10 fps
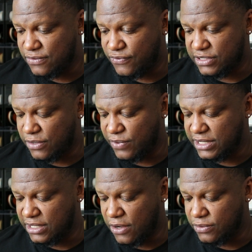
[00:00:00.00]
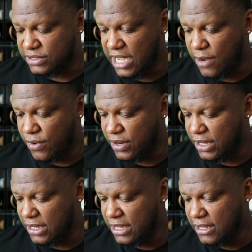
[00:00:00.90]
For some reason, Goat stopped
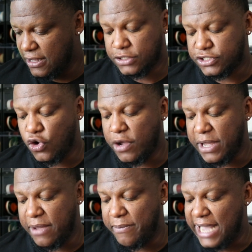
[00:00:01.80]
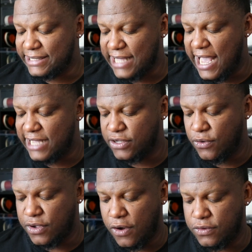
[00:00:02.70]
working. So in, in my size
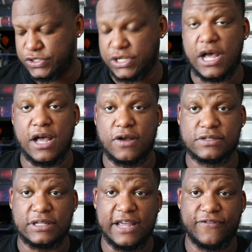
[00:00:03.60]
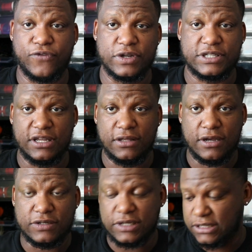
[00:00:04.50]
on Goat, the Chicago's are like fourteen
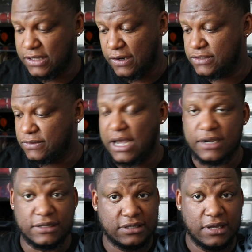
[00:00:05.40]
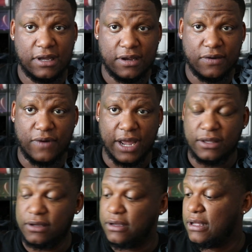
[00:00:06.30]
hundred and thirty-two dollars right
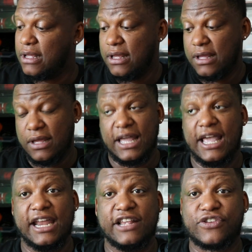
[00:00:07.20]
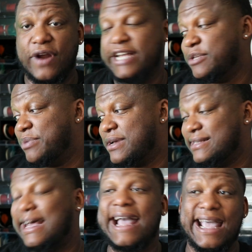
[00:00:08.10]
here. And it's crazy
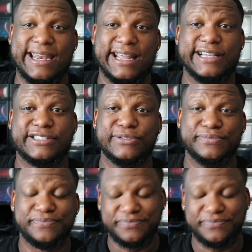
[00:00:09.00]
because I had that shoe.